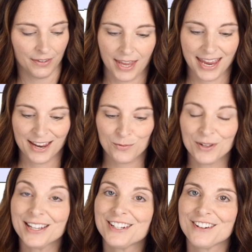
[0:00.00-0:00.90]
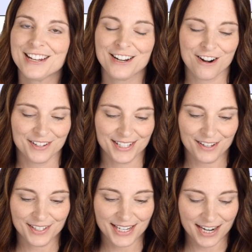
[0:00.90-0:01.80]
And we'll enter in our
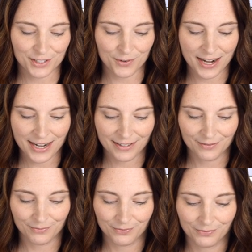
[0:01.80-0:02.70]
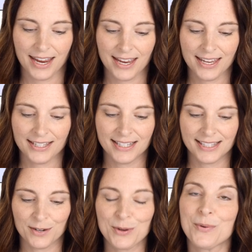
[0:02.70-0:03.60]
sales tax rate. And let's
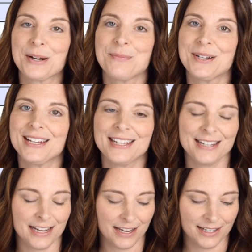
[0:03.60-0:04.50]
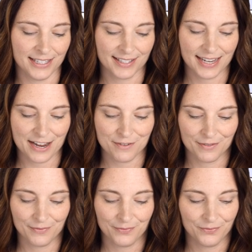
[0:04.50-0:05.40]
say we want to put in a discount.
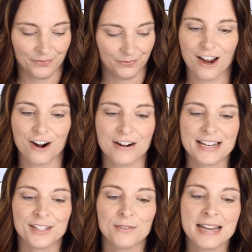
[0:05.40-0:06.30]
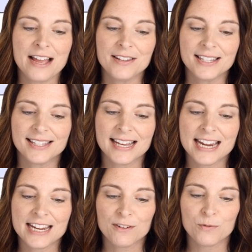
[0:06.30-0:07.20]
All right, so now let's
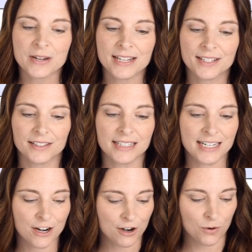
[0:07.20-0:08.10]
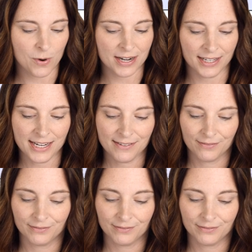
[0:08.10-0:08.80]
say if we delete our quantity,